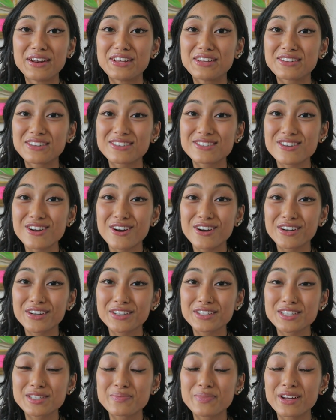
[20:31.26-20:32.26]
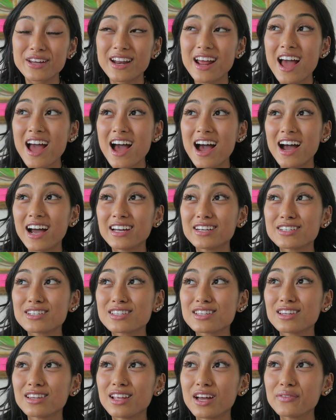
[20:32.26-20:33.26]
any of those artists, but I
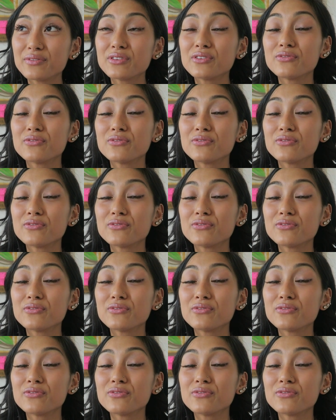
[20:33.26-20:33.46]
just love